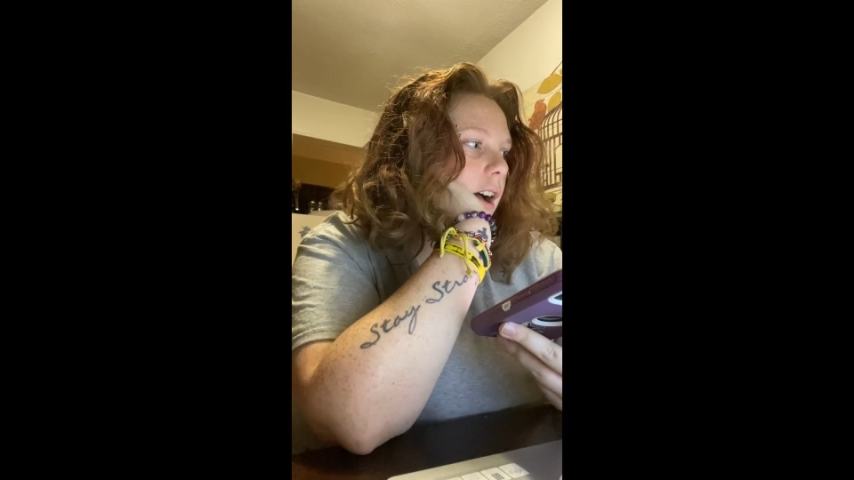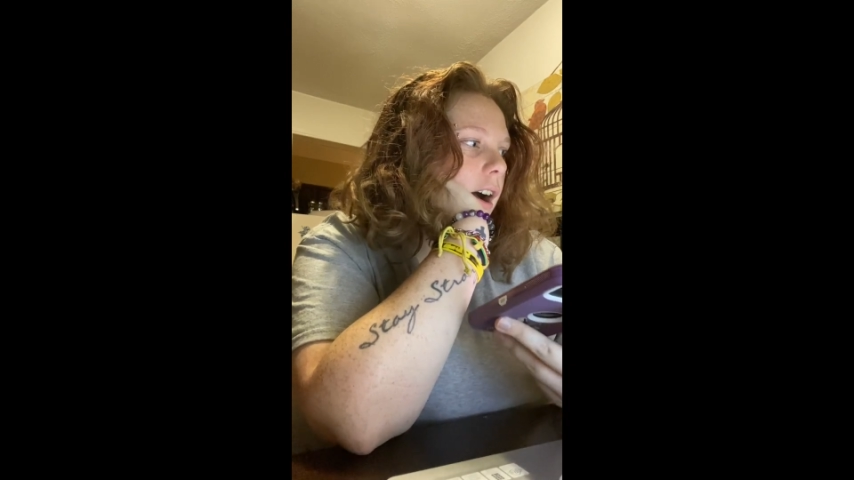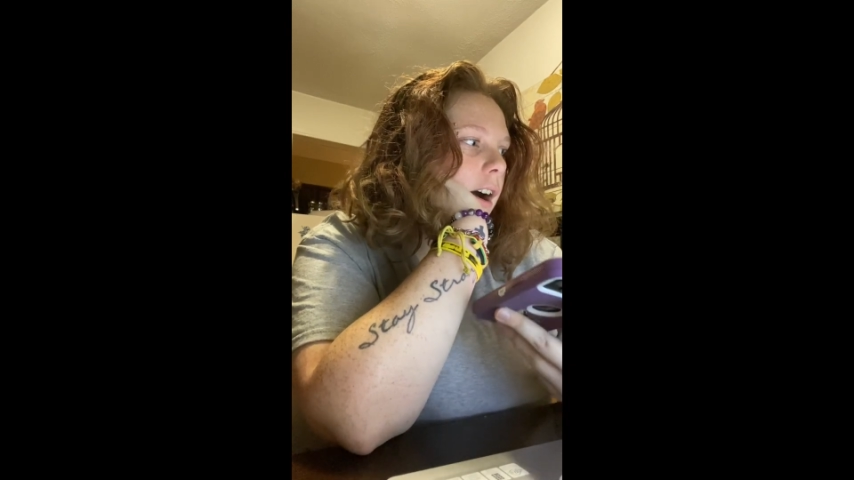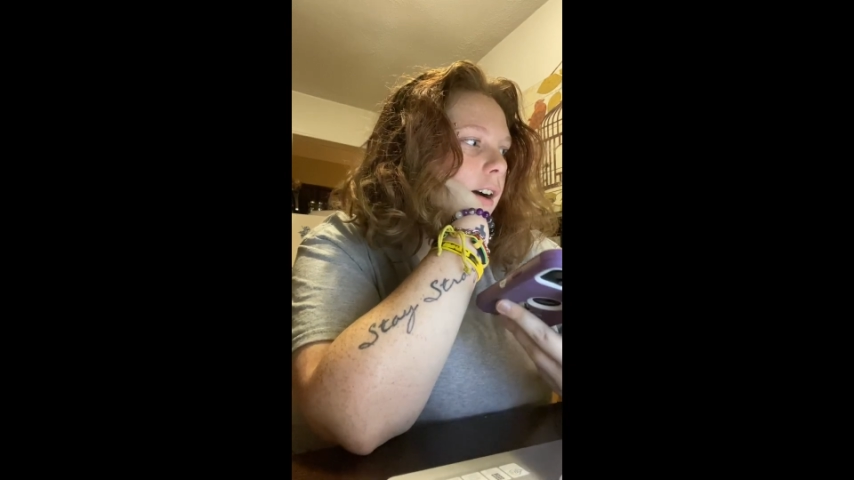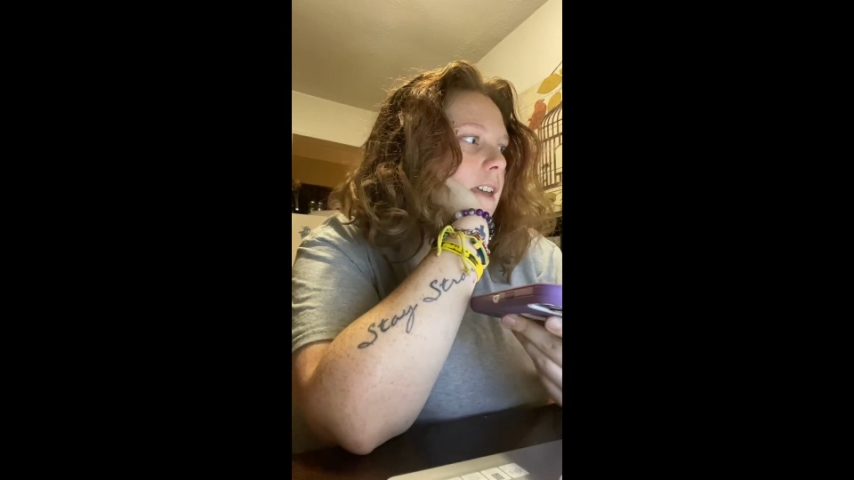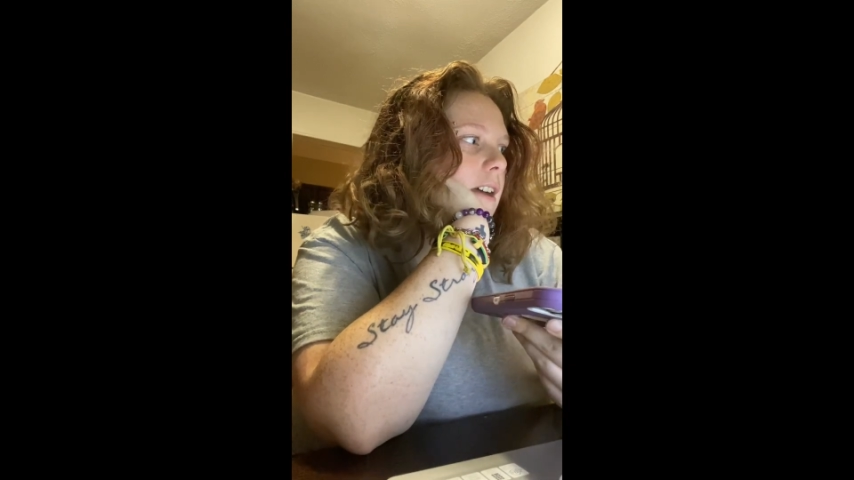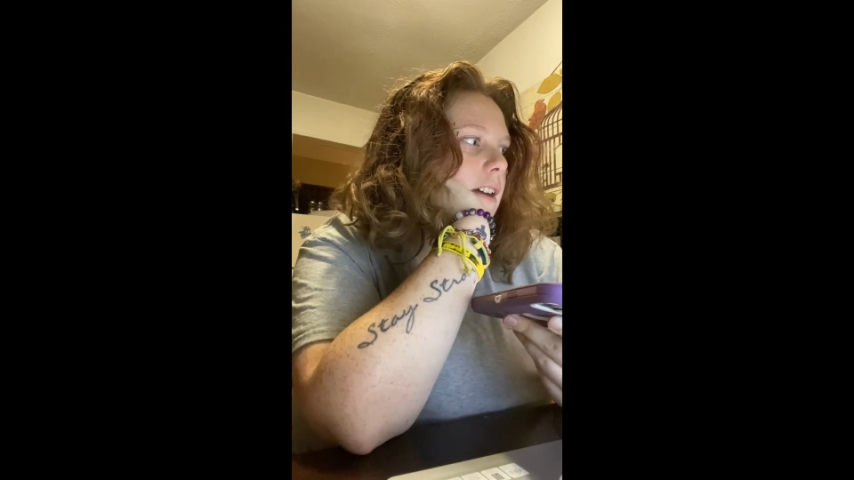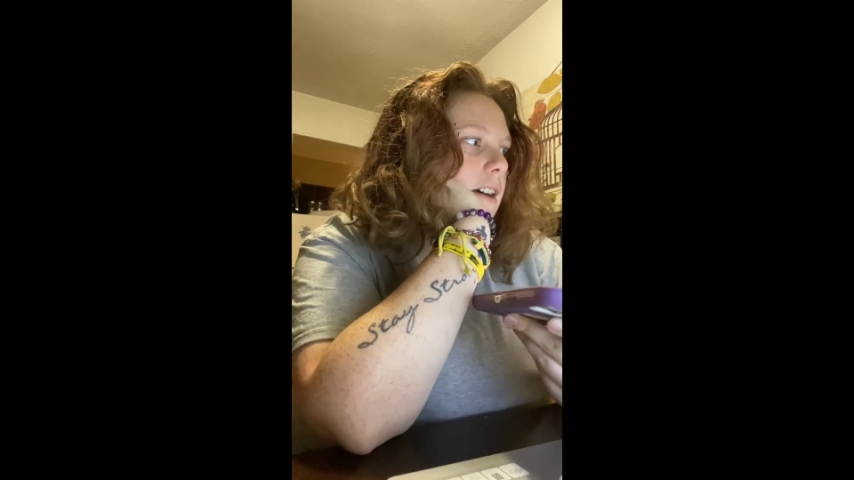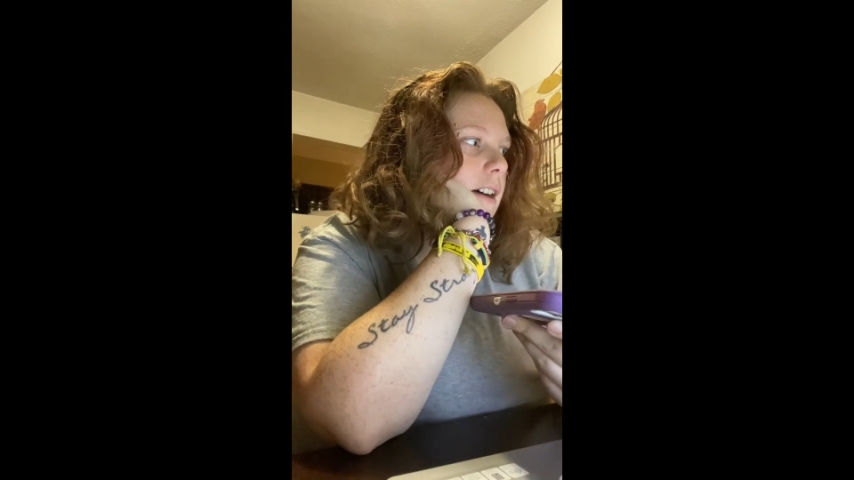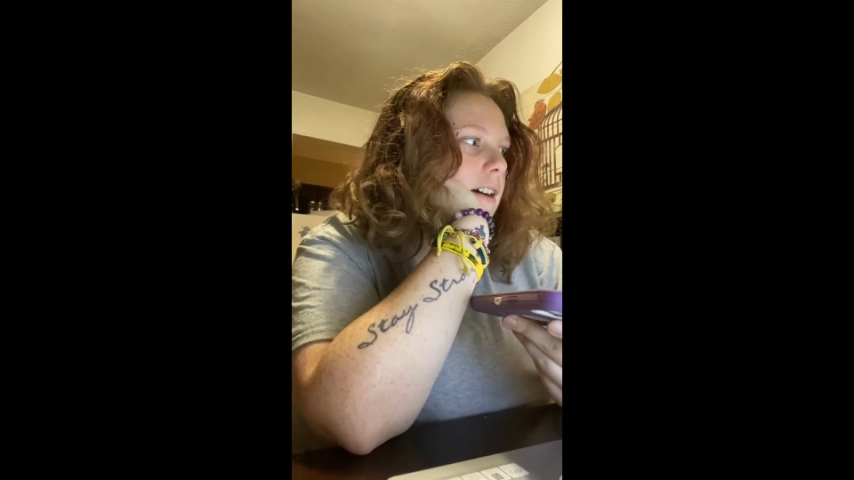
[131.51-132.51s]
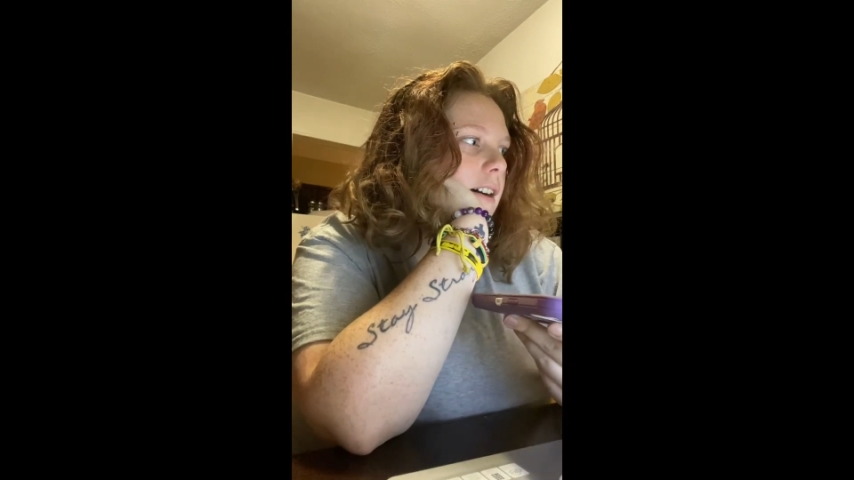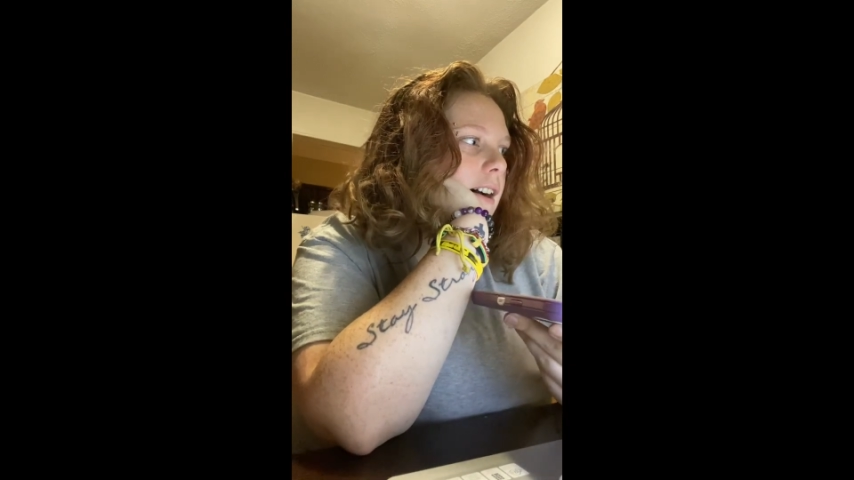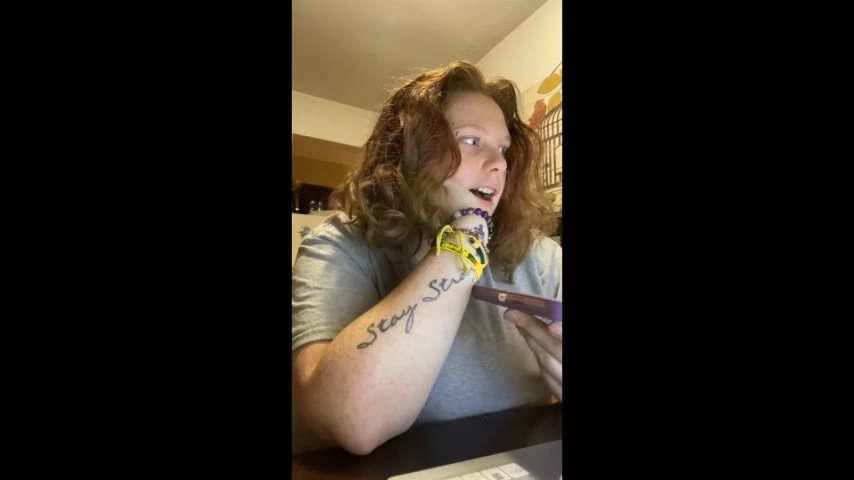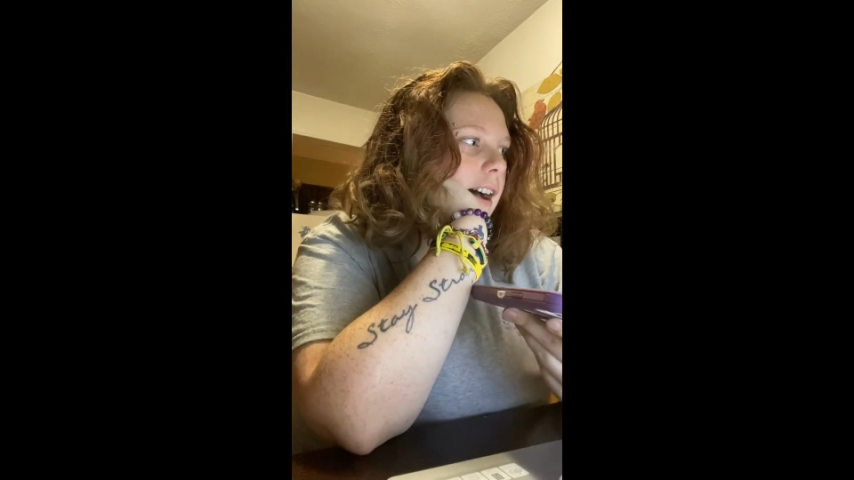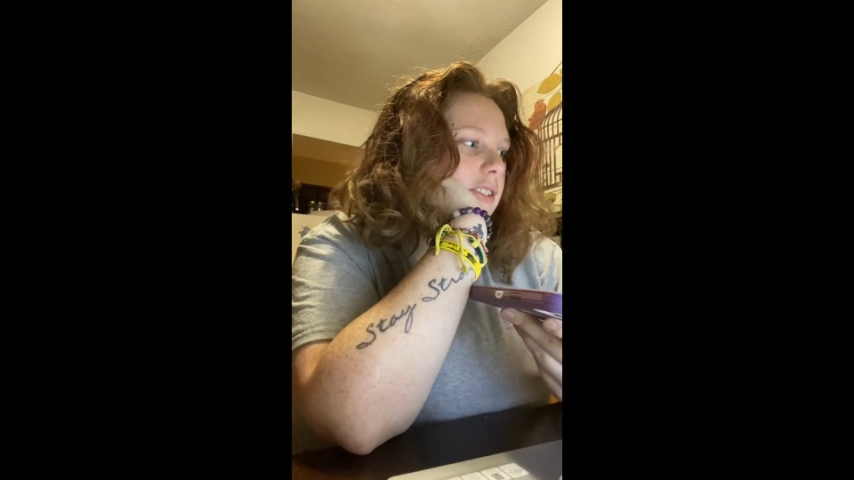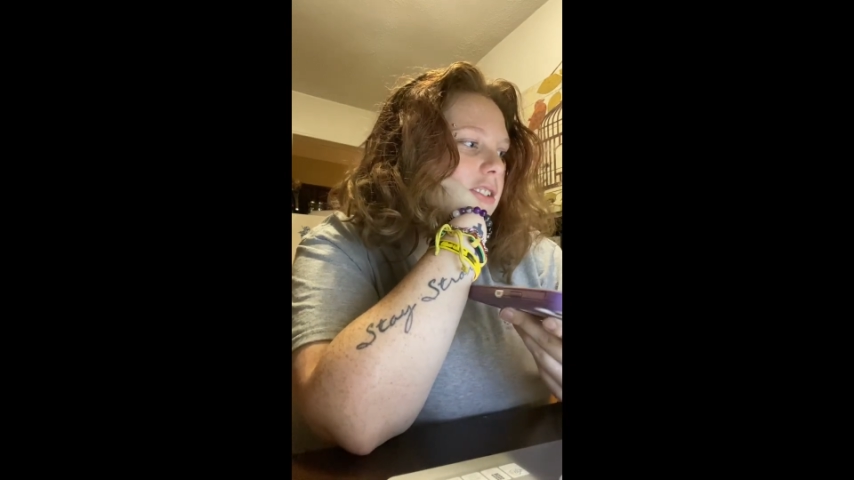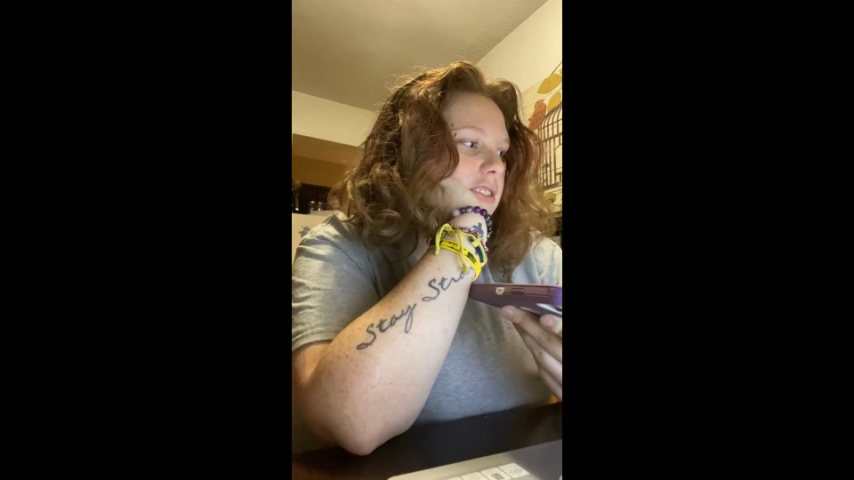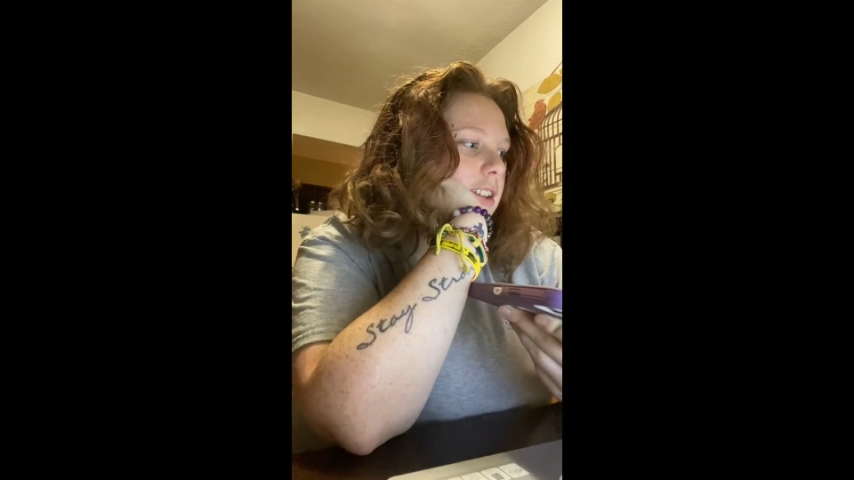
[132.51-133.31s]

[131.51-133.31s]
I just